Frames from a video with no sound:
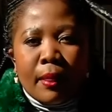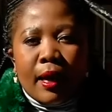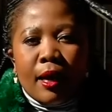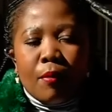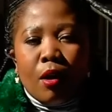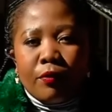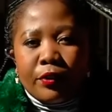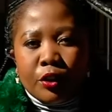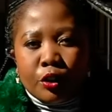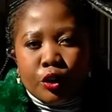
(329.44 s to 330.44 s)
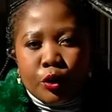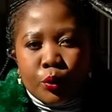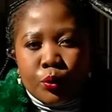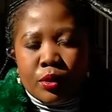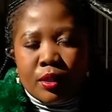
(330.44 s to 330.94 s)
um, of the the
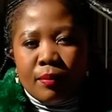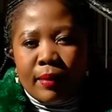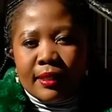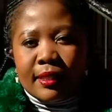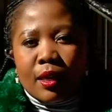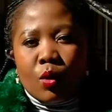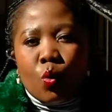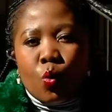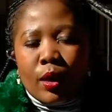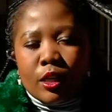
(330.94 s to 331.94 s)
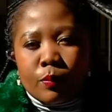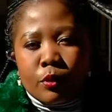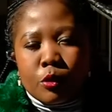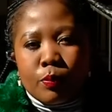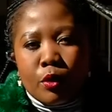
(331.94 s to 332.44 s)
accused, the matter was
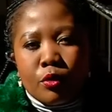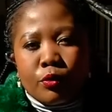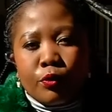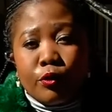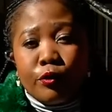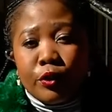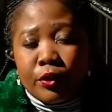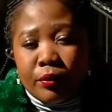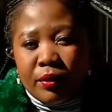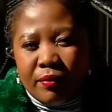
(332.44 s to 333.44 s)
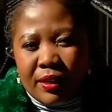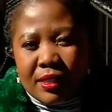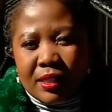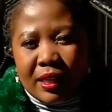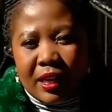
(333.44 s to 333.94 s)
postponed for further
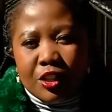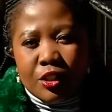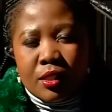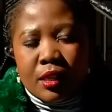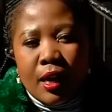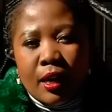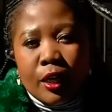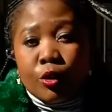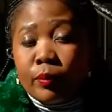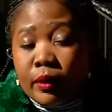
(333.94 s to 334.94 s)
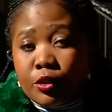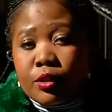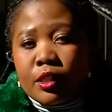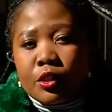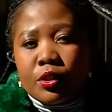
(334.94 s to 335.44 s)
investigations. It'll be
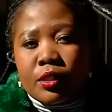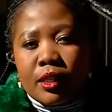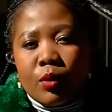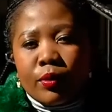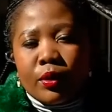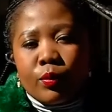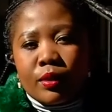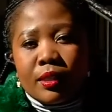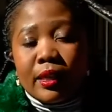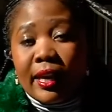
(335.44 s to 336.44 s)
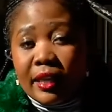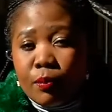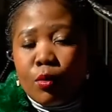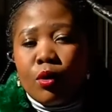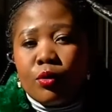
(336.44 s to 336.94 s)
interesting to see whether we see
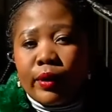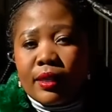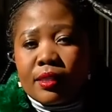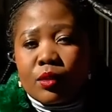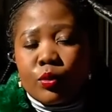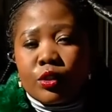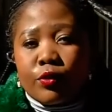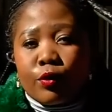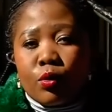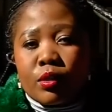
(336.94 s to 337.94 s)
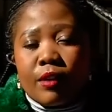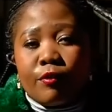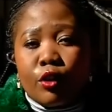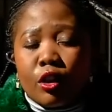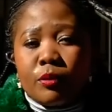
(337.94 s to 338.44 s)
any more arrests, which of course
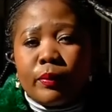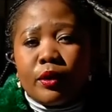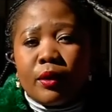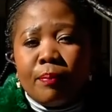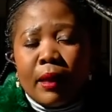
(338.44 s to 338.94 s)
have not been